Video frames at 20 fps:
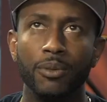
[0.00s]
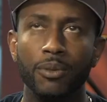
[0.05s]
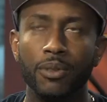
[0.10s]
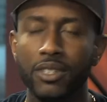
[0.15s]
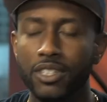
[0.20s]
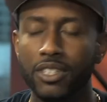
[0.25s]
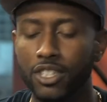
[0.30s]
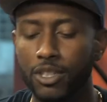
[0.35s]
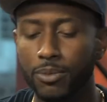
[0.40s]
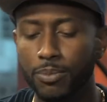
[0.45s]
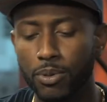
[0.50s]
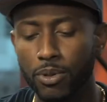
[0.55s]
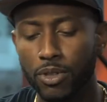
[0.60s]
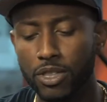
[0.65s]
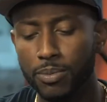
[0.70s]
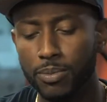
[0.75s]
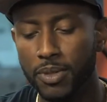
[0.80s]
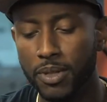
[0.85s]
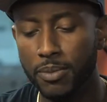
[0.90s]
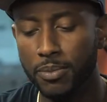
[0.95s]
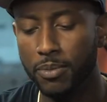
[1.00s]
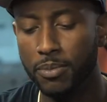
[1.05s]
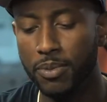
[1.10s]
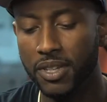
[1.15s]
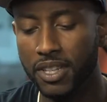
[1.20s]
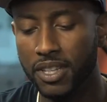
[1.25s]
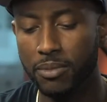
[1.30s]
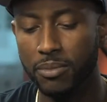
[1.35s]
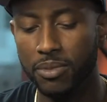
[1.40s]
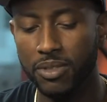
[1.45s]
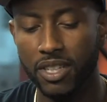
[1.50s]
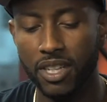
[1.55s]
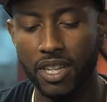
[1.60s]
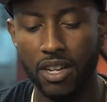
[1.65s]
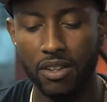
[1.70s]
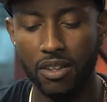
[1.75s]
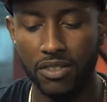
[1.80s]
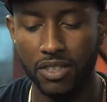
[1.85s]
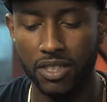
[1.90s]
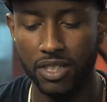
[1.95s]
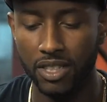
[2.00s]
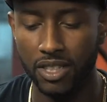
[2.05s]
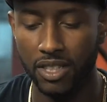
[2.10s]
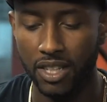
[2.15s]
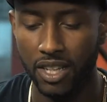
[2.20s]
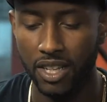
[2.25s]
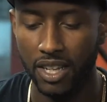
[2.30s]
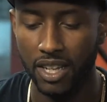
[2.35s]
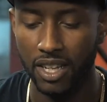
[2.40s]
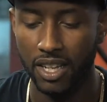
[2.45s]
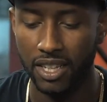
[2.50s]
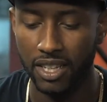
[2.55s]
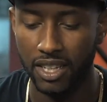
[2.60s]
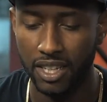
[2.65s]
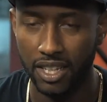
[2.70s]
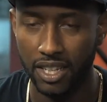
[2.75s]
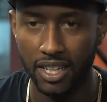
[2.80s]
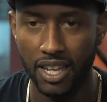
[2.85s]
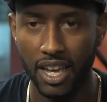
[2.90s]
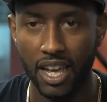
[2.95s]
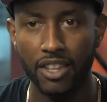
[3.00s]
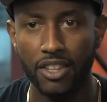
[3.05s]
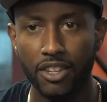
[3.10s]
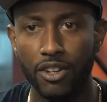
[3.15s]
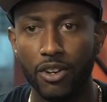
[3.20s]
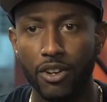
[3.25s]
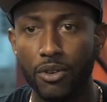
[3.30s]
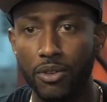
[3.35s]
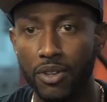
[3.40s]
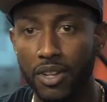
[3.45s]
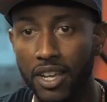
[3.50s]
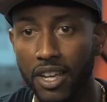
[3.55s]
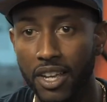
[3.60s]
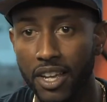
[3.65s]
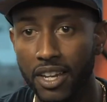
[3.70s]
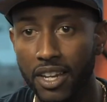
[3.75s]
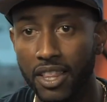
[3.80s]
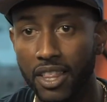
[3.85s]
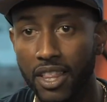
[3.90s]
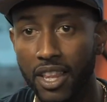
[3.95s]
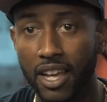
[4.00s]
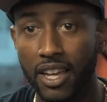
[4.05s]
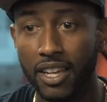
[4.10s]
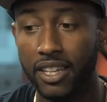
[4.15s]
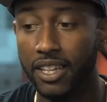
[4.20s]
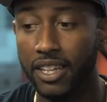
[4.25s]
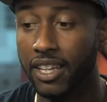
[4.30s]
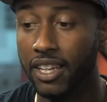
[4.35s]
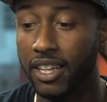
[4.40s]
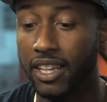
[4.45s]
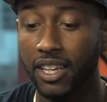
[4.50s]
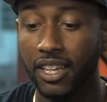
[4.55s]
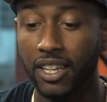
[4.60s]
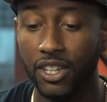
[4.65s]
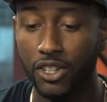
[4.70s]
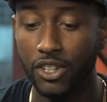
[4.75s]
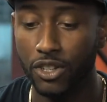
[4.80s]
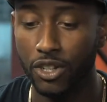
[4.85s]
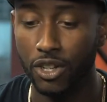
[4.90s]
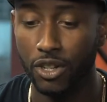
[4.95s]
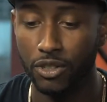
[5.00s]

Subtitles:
really just supports people being themselves and getting out of their own head and, like, you know,